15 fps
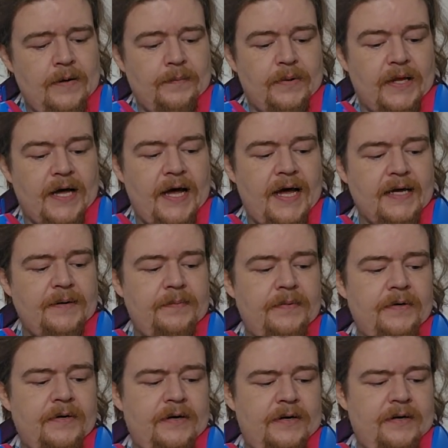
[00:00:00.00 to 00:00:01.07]

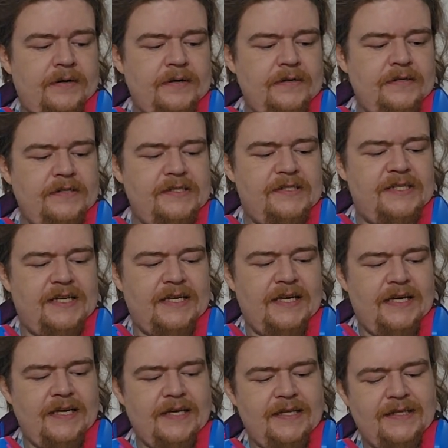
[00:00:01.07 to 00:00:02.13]
Blackbird
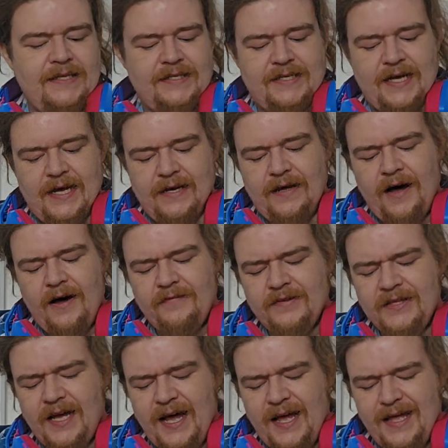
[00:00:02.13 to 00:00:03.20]
singing in the dead of
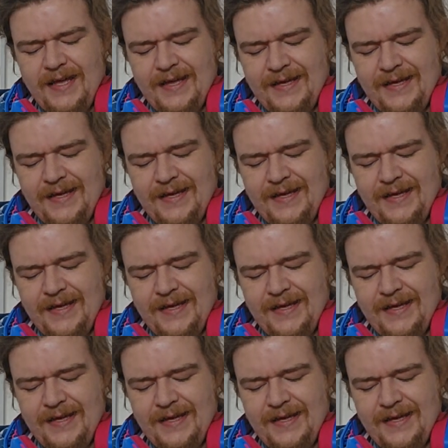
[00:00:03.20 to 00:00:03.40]
night.